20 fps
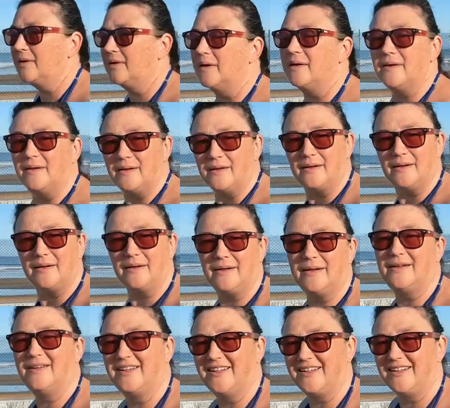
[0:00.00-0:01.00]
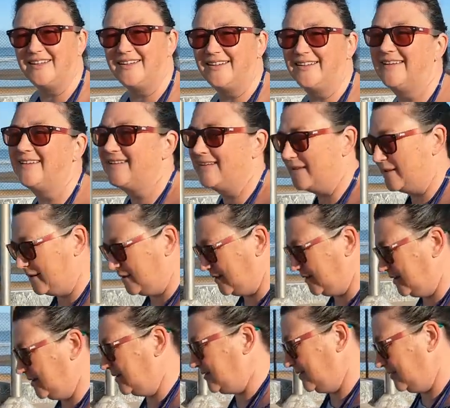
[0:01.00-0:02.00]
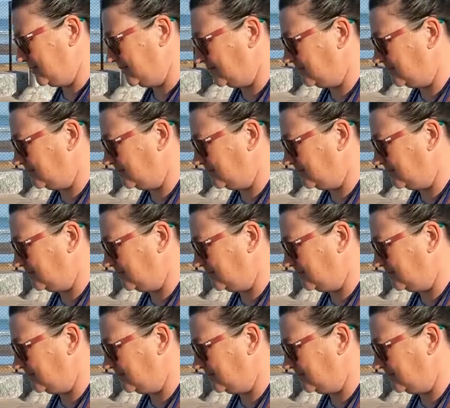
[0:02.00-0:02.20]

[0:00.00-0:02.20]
It's an odd-shaped little town as well.